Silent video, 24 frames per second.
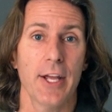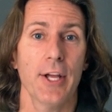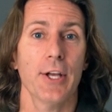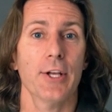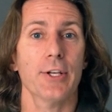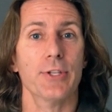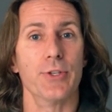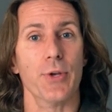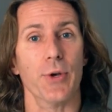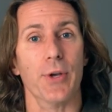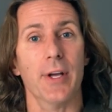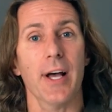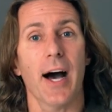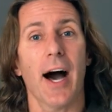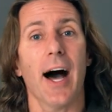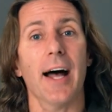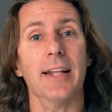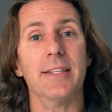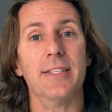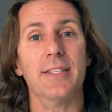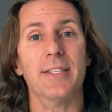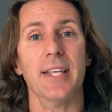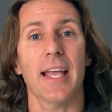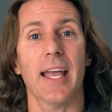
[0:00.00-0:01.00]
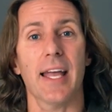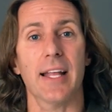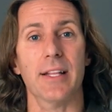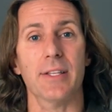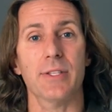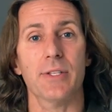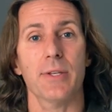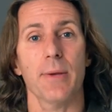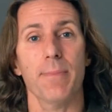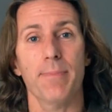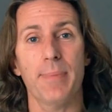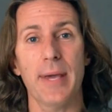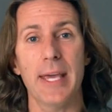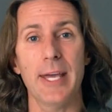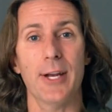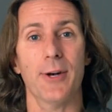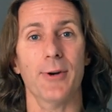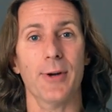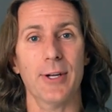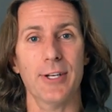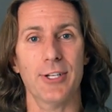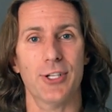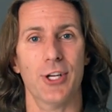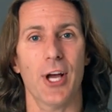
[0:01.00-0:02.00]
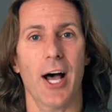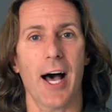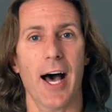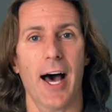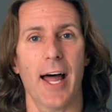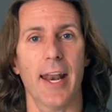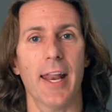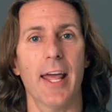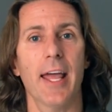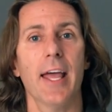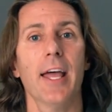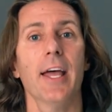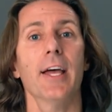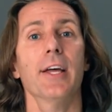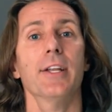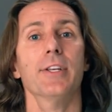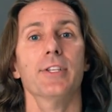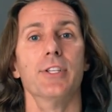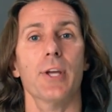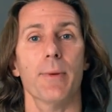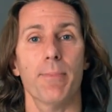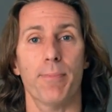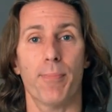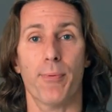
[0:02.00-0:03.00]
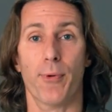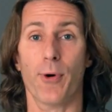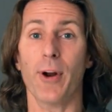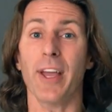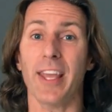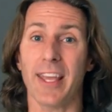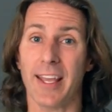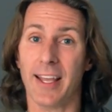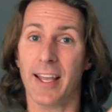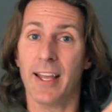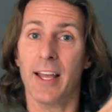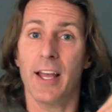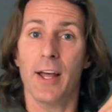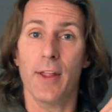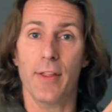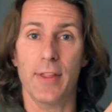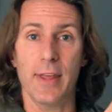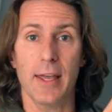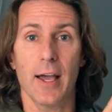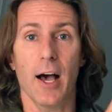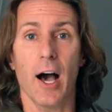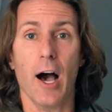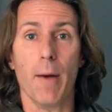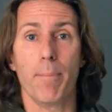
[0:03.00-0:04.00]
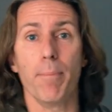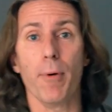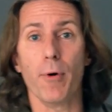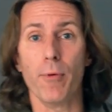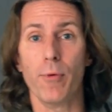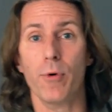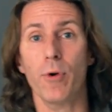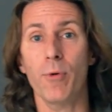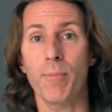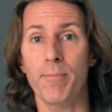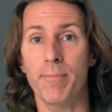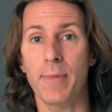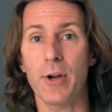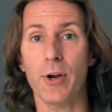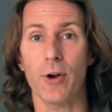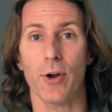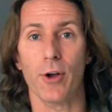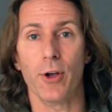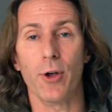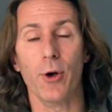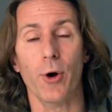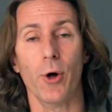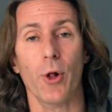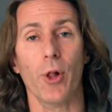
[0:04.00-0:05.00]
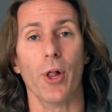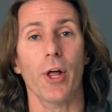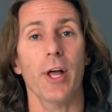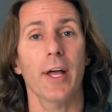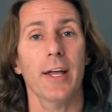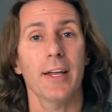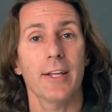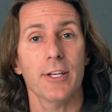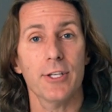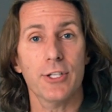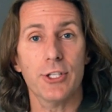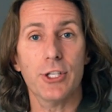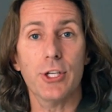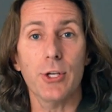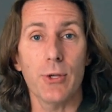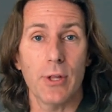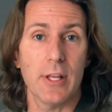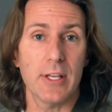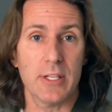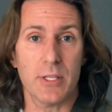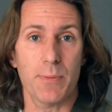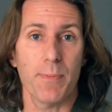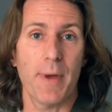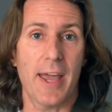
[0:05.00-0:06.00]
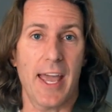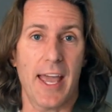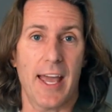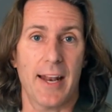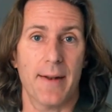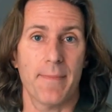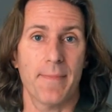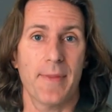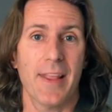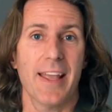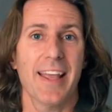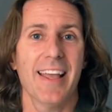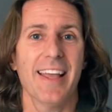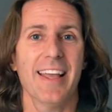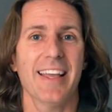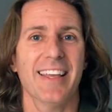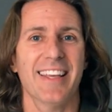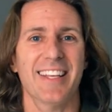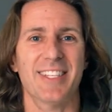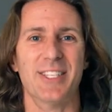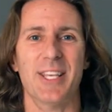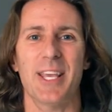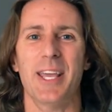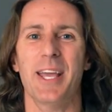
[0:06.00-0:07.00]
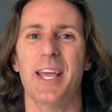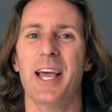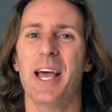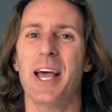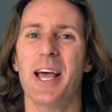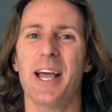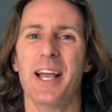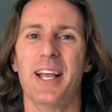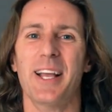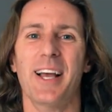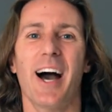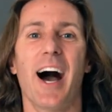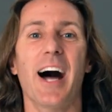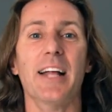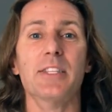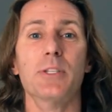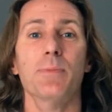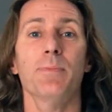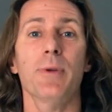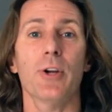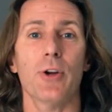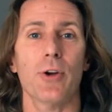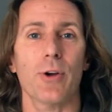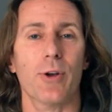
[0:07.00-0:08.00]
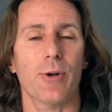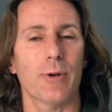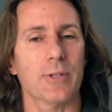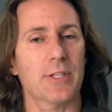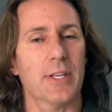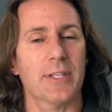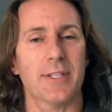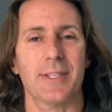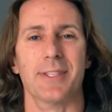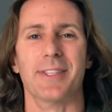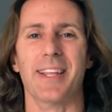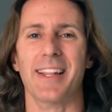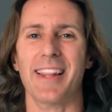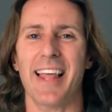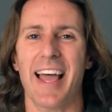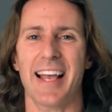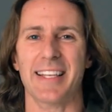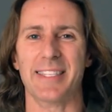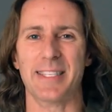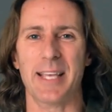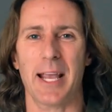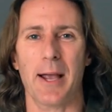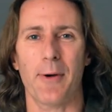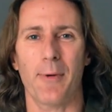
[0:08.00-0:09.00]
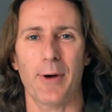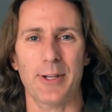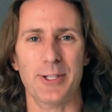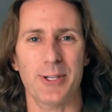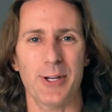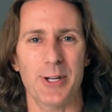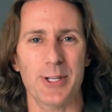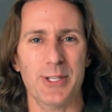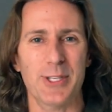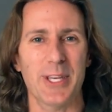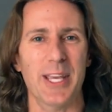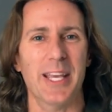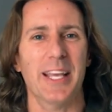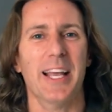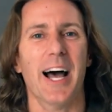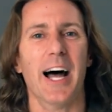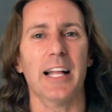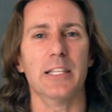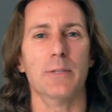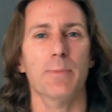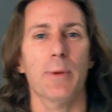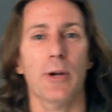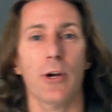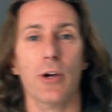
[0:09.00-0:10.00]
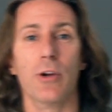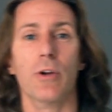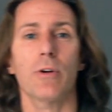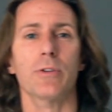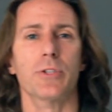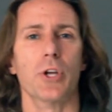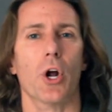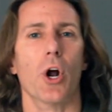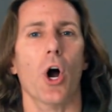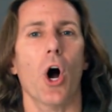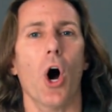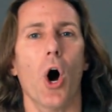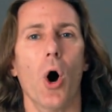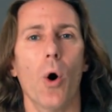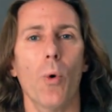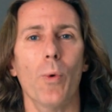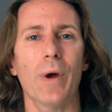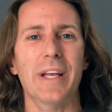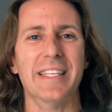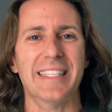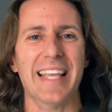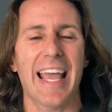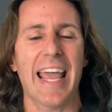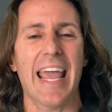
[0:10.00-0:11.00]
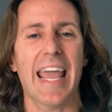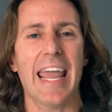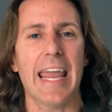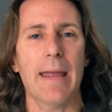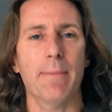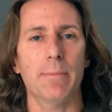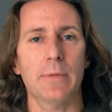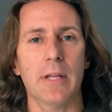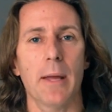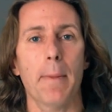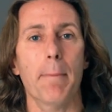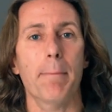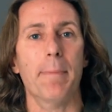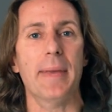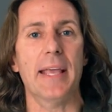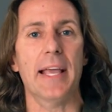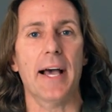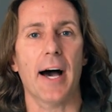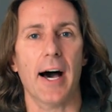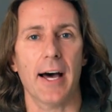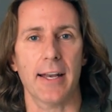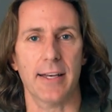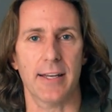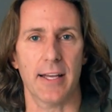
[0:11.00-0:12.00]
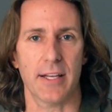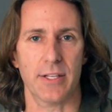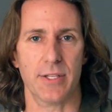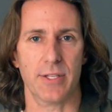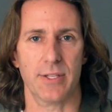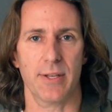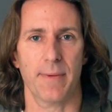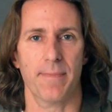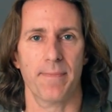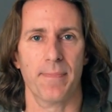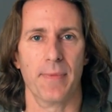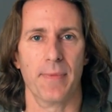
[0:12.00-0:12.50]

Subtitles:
So God sends Peter and John to bring the upper room miracle to this man. You see, God's miracles, this is the last thing I want you to see. God's miracles are always aimed beyond us.